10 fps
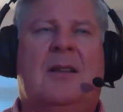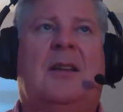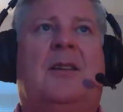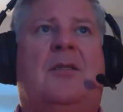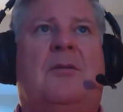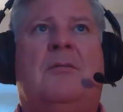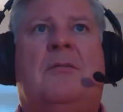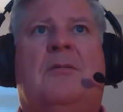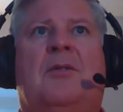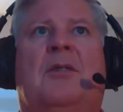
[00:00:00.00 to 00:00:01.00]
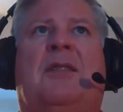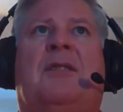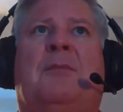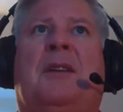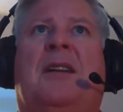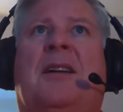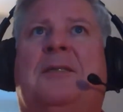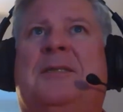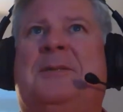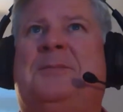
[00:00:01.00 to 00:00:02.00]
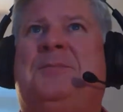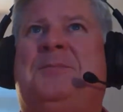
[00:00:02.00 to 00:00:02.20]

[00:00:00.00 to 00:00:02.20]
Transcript: Thank you. You leaving me now, huh?